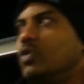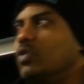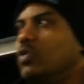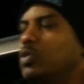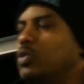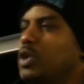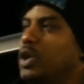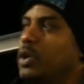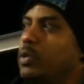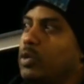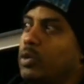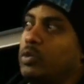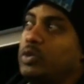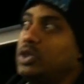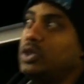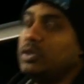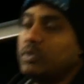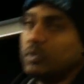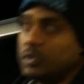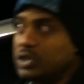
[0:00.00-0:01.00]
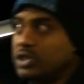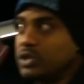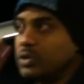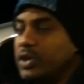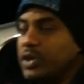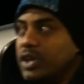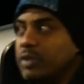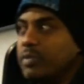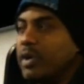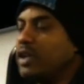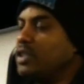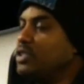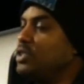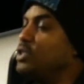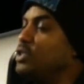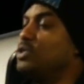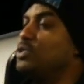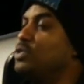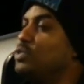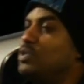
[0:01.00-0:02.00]
We still hear about these
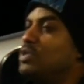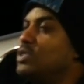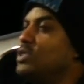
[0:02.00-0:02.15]
dudes.